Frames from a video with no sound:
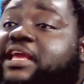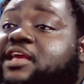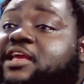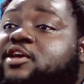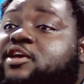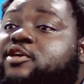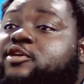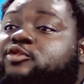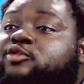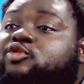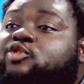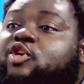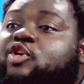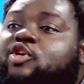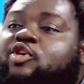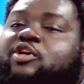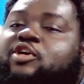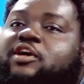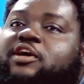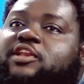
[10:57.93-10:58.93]
So
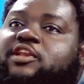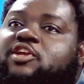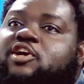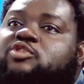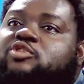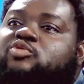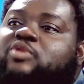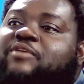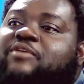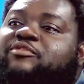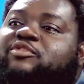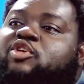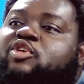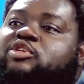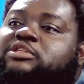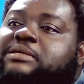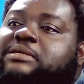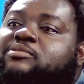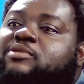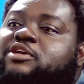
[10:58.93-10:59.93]
there was one video someone saw